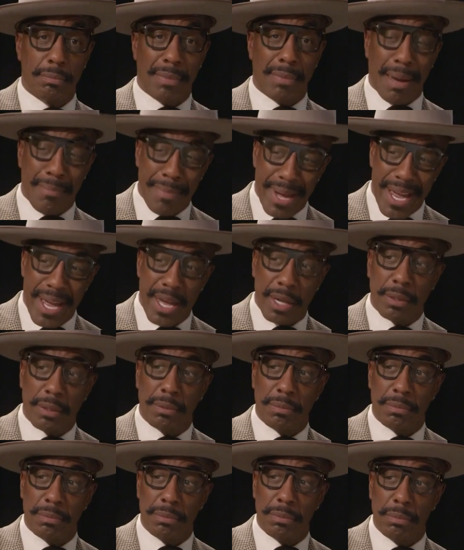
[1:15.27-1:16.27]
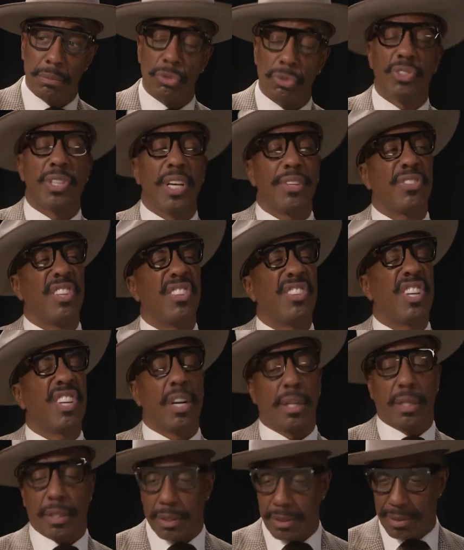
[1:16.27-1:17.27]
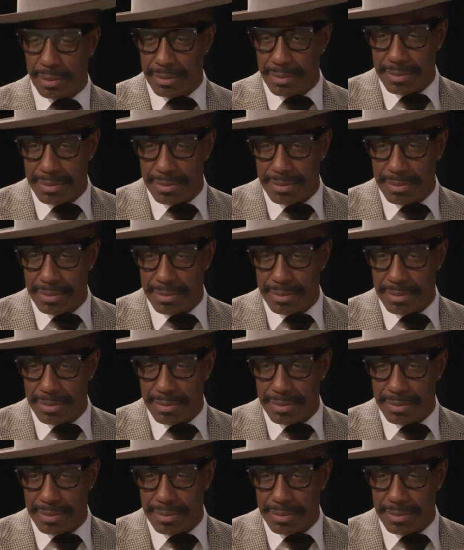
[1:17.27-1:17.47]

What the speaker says: My man, Justin Tuck.